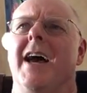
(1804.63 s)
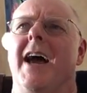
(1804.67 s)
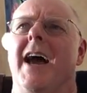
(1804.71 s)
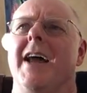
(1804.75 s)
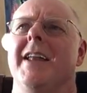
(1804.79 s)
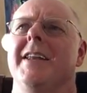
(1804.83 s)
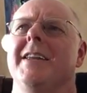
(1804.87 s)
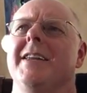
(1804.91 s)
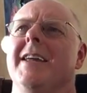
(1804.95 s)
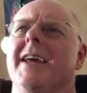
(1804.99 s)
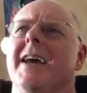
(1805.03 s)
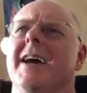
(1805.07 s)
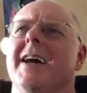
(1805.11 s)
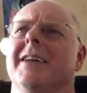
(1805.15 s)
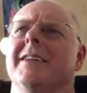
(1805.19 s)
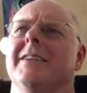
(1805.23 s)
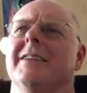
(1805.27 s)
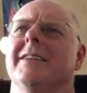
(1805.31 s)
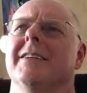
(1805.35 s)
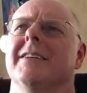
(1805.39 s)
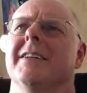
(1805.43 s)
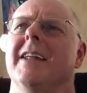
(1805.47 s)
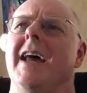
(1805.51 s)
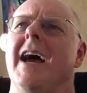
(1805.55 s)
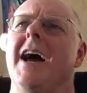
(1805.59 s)
And
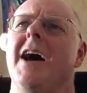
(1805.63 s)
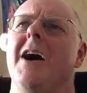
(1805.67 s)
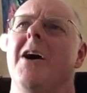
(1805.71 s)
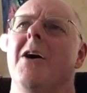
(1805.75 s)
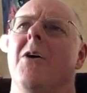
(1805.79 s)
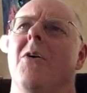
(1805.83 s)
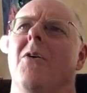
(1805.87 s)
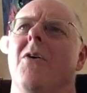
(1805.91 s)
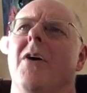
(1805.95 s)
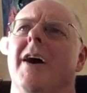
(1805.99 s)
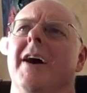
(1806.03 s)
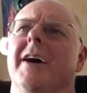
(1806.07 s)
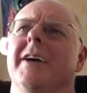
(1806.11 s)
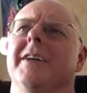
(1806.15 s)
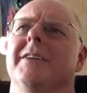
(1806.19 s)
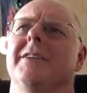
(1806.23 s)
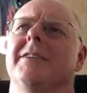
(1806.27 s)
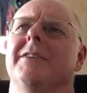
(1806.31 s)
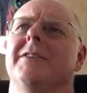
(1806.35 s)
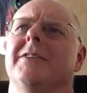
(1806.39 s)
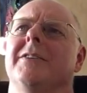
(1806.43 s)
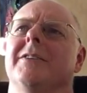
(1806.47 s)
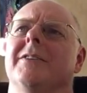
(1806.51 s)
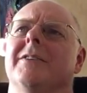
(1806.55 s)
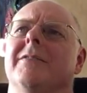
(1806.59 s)
yet now I
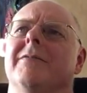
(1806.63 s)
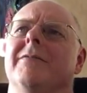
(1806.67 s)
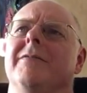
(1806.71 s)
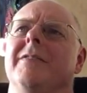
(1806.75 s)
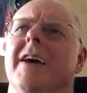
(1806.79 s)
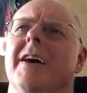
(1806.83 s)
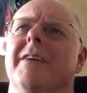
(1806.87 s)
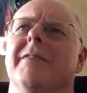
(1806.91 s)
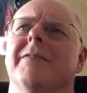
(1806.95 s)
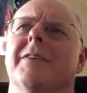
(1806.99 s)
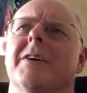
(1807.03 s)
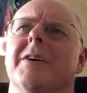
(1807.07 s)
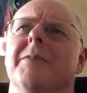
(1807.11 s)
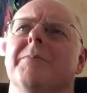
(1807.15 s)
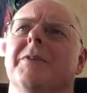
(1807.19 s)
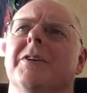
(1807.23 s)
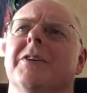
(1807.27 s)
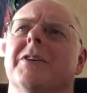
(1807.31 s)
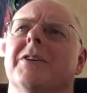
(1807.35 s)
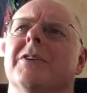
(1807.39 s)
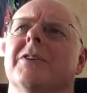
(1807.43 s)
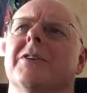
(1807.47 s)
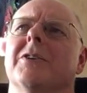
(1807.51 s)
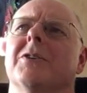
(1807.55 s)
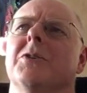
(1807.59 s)
have come to
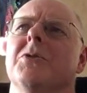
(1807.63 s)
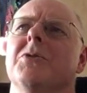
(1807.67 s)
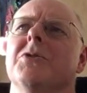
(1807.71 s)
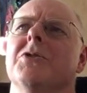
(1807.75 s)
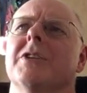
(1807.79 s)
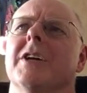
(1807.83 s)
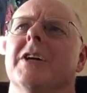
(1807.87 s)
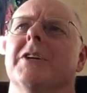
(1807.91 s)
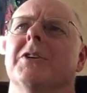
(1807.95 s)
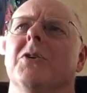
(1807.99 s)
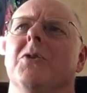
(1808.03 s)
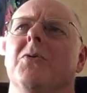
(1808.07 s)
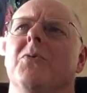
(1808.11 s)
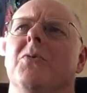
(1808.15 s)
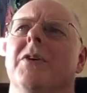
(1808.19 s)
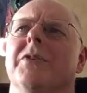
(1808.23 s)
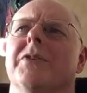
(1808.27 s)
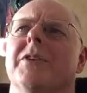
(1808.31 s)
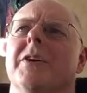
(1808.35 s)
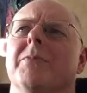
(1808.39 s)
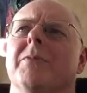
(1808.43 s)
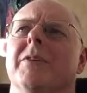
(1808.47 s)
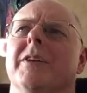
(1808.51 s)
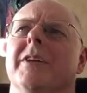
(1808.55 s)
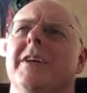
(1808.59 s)
the conclusion I don't want
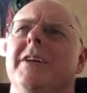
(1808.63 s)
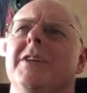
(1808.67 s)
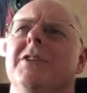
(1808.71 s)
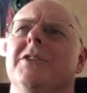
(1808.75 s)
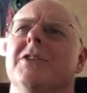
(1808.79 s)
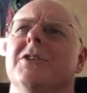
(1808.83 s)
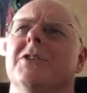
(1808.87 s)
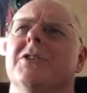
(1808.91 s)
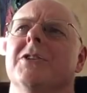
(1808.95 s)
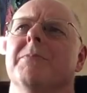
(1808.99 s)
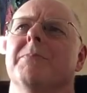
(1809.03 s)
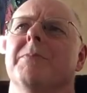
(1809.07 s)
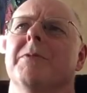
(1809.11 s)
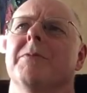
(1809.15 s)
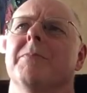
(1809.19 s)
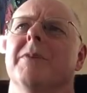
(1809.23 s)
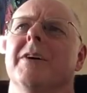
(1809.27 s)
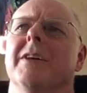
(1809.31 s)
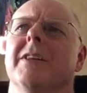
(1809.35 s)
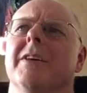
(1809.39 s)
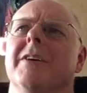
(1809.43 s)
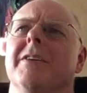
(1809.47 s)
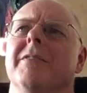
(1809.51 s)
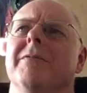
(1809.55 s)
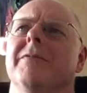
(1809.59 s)
that relationship in
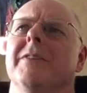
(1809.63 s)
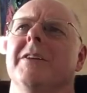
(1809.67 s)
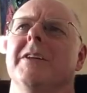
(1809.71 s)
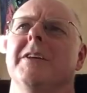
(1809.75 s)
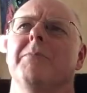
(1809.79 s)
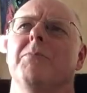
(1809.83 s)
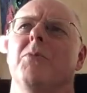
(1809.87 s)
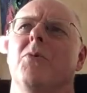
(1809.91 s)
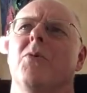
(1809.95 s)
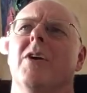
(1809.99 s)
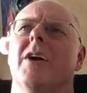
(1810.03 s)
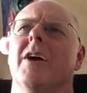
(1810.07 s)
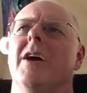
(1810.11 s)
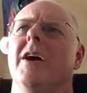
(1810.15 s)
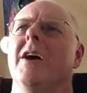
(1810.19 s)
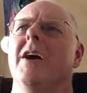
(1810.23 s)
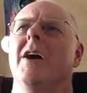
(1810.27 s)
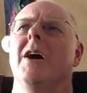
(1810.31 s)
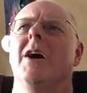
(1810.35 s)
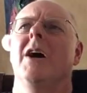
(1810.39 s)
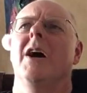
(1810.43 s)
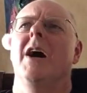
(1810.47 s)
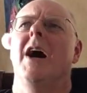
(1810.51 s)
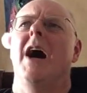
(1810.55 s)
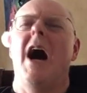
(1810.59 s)
my life anymore.
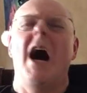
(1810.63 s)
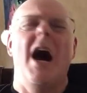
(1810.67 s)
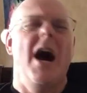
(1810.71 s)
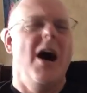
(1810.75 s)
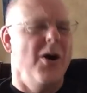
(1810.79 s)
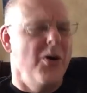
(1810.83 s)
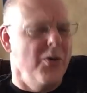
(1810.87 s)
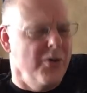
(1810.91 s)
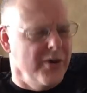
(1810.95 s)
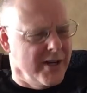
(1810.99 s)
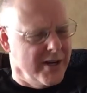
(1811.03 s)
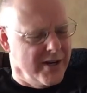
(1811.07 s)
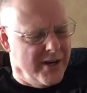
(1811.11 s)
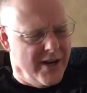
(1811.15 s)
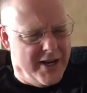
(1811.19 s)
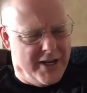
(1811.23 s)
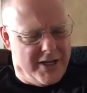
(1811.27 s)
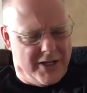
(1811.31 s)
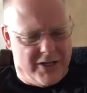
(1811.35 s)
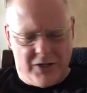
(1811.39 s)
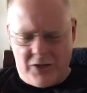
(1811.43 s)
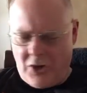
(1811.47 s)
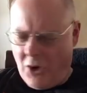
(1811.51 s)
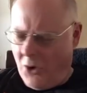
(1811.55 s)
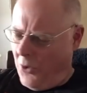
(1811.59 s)
How could I
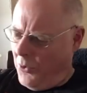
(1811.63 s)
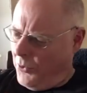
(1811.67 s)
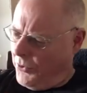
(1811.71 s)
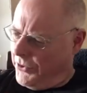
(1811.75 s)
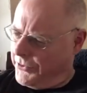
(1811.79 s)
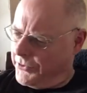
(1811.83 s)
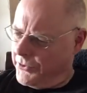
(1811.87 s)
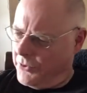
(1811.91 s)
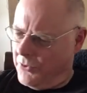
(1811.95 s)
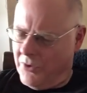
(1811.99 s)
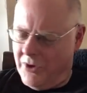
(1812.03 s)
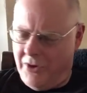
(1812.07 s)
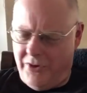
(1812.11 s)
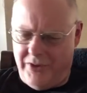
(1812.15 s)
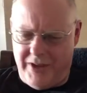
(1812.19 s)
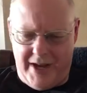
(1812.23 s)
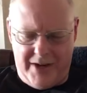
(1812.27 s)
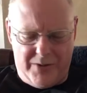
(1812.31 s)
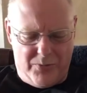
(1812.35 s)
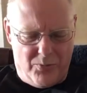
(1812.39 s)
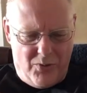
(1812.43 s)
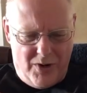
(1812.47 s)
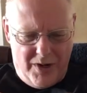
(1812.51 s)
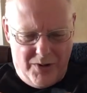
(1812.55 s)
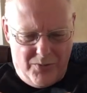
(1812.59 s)
go through all
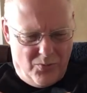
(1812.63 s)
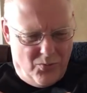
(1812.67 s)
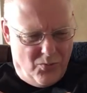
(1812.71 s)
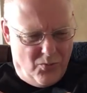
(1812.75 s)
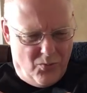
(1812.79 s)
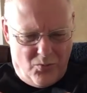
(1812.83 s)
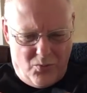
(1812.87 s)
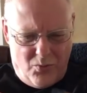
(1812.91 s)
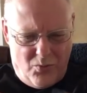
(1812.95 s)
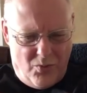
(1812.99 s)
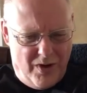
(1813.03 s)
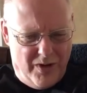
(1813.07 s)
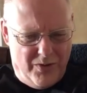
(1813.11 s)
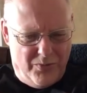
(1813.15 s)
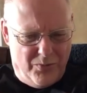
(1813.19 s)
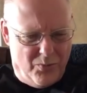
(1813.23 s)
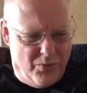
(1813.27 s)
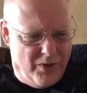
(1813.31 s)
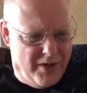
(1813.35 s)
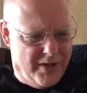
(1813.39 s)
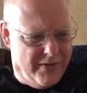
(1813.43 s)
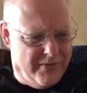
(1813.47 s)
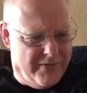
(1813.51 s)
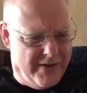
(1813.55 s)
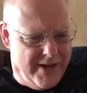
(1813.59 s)
that?
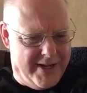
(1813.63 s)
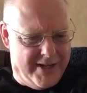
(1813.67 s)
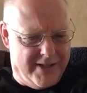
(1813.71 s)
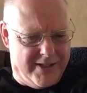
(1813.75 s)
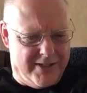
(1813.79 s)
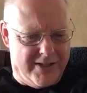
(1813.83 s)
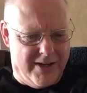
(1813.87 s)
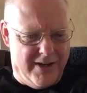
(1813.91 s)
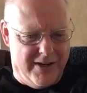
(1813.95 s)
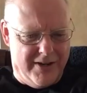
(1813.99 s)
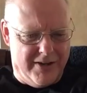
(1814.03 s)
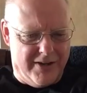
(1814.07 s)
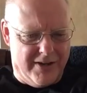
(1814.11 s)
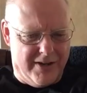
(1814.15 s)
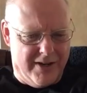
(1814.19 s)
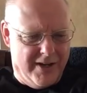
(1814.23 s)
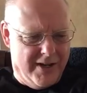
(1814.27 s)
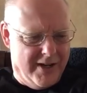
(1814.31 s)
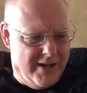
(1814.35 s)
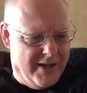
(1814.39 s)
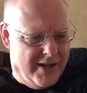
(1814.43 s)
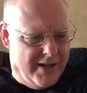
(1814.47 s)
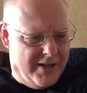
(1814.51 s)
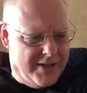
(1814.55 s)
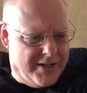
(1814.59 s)
What have I done
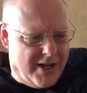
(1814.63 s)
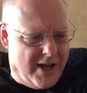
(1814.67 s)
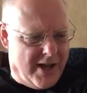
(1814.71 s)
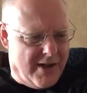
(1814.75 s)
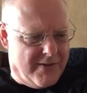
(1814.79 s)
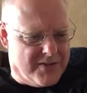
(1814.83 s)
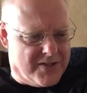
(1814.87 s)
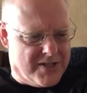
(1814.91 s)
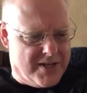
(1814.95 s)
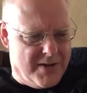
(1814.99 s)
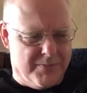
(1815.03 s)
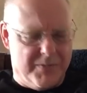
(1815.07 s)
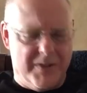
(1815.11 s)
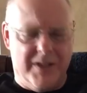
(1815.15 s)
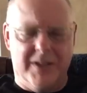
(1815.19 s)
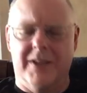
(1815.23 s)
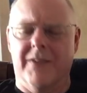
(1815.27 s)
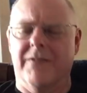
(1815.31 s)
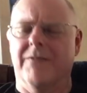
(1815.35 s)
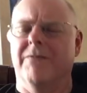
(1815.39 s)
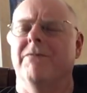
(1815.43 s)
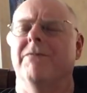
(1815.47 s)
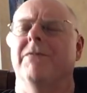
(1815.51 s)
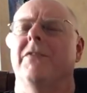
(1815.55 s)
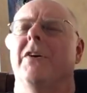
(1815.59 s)
to have something
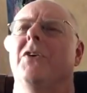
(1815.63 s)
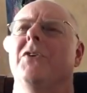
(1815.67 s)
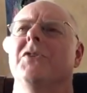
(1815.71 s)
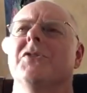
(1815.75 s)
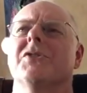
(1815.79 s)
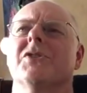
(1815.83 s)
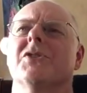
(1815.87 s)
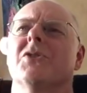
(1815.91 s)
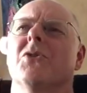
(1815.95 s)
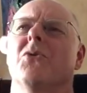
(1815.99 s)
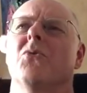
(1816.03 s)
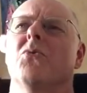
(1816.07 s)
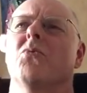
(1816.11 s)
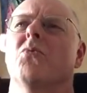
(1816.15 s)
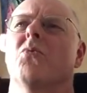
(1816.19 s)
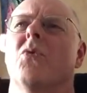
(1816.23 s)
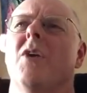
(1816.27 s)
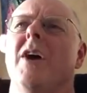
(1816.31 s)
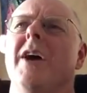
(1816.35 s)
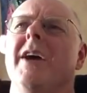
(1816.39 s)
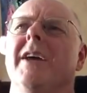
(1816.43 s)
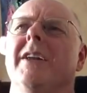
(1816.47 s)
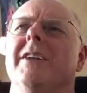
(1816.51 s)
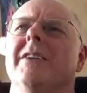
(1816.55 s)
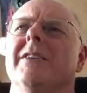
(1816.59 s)
that felt so
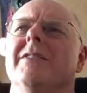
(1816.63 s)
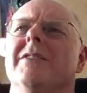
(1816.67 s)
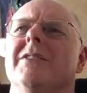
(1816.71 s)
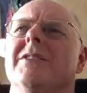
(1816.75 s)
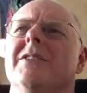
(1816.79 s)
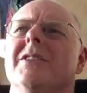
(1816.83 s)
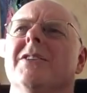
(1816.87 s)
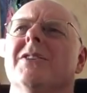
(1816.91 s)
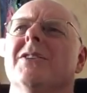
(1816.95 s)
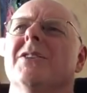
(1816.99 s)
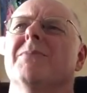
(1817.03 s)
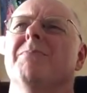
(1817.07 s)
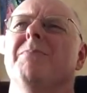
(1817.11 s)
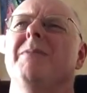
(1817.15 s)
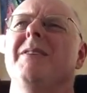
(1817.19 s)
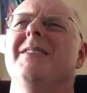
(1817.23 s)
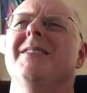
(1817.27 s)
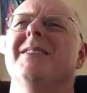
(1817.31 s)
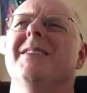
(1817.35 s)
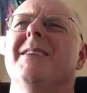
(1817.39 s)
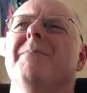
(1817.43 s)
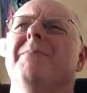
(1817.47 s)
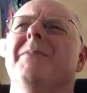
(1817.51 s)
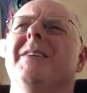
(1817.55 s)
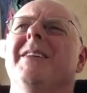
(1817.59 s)
right just be
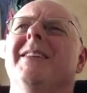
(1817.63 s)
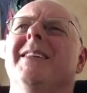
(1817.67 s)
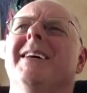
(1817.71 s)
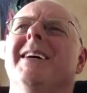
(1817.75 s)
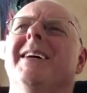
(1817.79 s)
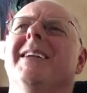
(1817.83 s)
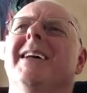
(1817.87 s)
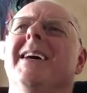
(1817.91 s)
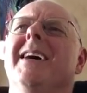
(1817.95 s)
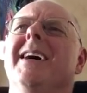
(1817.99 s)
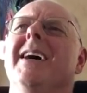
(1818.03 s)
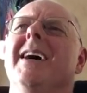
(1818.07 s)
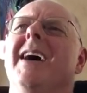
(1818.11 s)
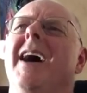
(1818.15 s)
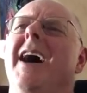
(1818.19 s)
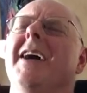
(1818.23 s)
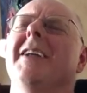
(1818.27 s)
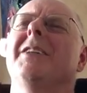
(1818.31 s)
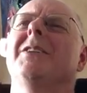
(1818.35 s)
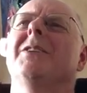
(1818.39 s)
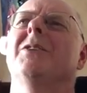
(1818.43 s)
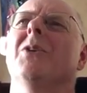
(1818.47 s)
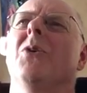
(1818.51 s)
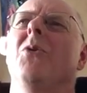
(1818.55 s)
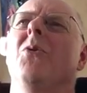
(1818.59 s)
something that I
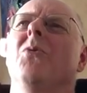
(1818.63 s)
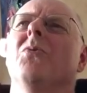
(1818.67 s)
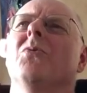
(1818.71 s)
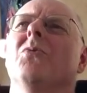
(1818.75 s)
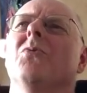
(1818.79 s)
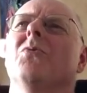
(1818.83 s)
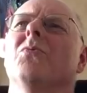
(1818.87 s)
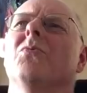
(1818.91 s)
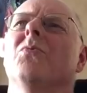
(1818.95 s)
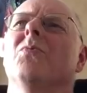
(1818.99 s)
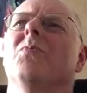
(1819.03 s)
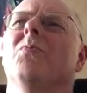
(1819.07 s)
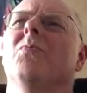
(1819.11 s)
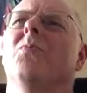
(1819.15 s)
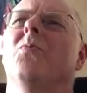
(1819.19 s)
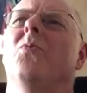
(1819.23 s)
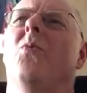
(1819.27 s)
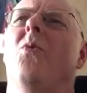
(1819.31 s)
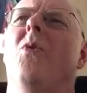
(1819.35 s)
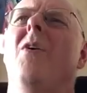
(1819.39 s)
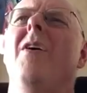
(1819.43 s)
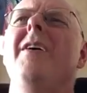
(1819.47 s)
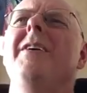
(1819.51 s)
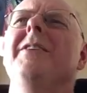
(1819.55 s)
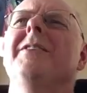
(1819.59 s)
don't
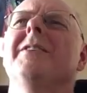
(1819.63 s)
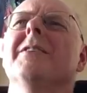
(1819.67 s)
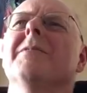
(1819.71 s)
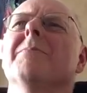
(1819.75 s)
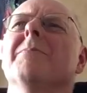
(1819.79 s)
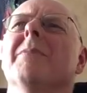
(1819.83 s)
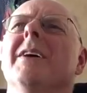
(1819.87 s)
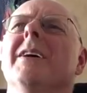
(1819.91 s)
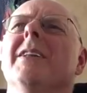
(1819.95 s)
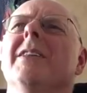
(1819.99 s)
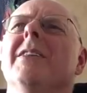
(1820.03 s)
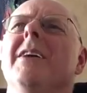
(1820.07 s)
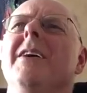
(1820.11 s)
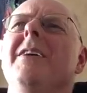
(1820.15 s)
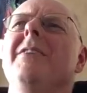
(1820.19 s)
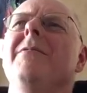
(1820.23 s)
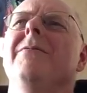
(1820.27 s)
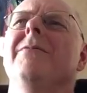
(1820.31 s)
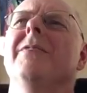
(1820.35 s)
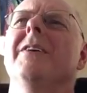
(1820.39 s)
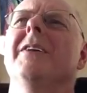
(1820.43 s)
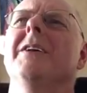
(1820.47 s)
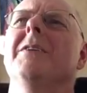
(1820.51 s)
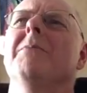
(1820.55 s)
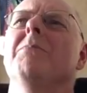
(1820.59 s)
want in my
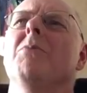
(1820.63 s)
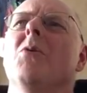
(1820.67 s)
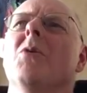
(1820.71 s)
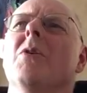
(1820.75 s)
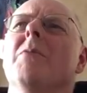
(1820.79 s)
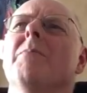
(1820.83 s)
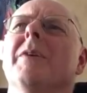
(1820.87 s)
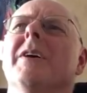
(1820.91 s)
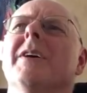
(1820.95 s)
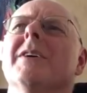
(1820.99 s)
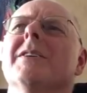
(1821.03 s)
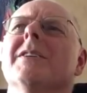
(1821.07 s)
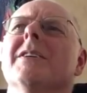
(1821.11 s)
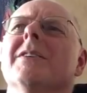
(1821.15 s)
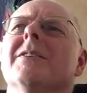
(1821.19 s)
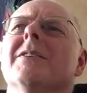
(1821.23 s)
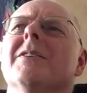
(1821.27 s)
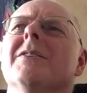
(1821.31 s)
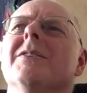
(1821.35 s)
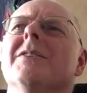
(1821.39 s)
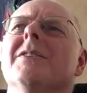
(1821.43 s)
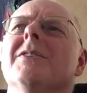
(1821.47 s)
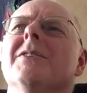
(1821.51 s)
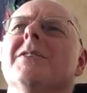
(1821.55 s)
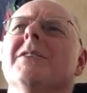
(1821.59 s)
life anymore because it
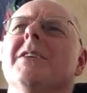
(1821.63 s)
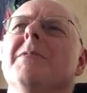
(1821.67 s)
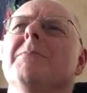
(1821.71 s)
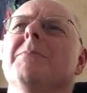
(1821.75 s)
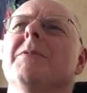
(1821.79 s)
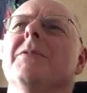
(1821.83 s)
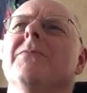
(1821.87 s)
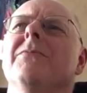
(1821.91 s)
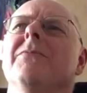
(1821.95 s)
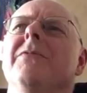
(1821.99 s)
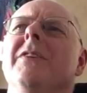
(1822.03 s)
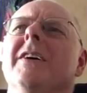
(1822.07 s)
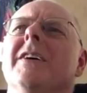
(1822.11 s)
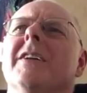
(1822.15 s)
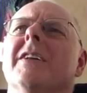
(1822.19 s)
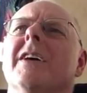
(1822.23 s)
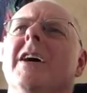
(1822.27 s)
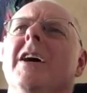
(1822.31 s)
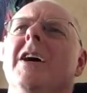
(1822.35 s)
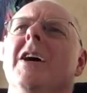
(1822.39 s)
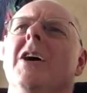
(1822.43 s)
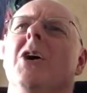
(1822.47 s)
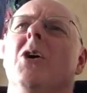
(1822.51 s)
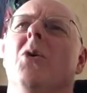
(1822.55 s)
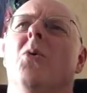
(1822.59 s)
doesn't seem to fit?
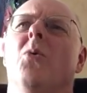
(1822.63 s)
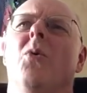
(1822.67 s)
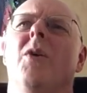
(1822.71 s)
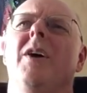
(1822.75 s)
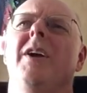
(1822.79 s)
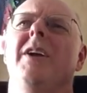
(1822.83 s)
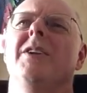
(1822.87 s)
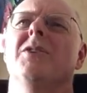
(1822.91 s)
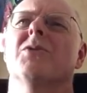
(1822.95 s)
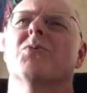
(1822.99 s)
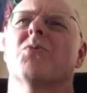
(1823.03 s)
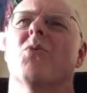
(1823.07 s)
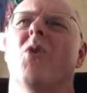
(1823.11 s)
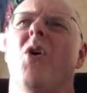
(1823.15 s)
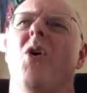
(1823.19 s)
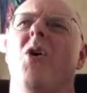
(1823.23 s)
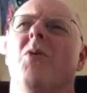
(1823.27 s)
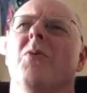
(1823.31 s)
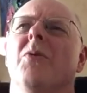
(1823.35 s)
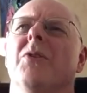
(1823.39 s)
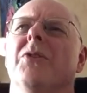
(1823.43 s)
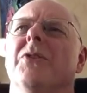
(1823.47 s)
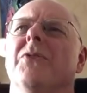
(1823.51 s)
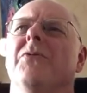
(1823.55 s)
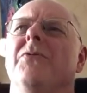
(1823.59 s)
What is
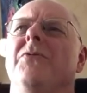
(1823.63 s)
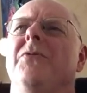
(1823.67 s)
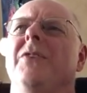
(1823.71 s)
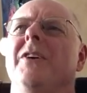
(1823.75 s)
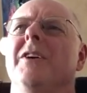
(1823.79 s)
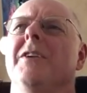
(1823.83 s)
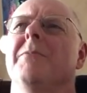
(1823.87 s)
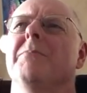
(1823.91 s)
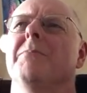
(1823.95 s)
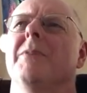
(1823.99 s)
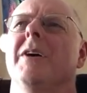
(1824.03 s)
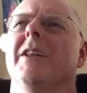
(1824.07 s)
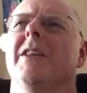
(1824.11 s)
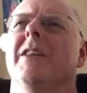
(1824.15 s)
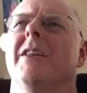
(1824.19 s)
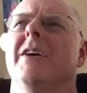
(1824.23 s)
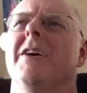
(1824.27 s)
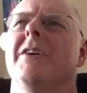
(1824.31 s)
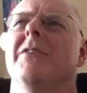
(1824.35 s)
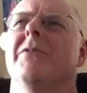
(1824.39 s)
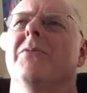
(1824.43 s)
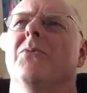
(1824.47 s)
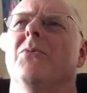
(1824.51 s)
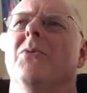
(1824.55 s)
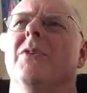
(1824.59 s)
wrong with the fit in my
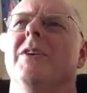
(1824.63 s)
life?